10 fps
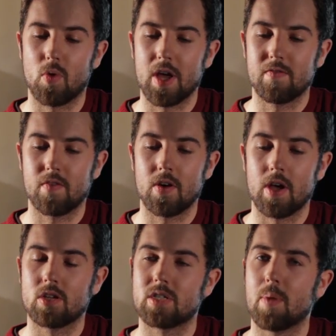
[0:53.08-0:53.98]
great for
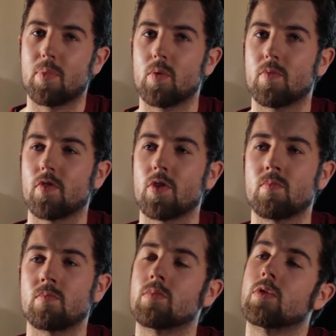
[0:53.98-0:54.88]
a step up
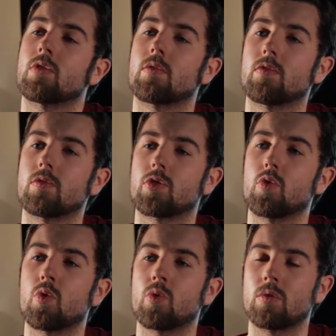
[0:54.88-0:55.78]
from
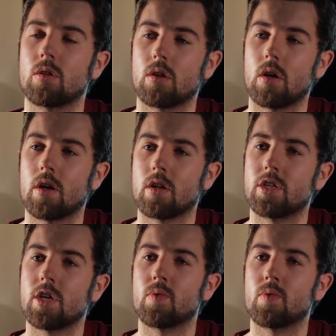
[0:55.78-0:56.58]
school to